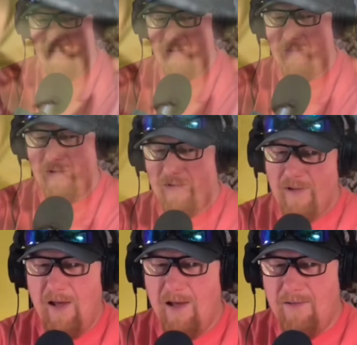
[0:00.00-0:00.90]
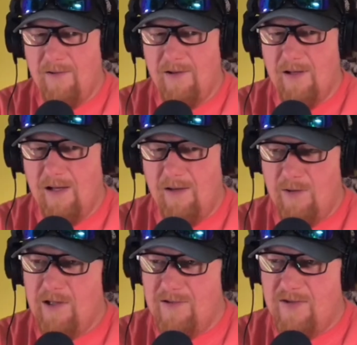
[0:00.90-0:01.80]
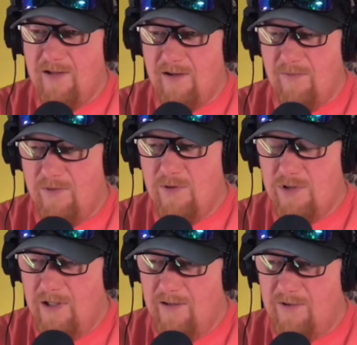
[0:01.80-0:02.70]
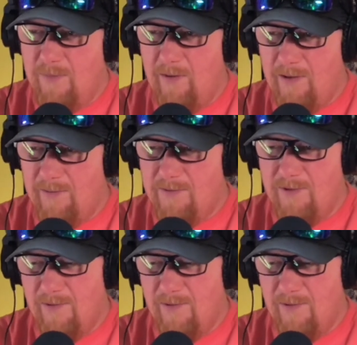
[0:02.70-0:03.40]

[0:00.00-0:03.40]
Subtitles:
it's Masad. You can see the confusion in the spelling. So,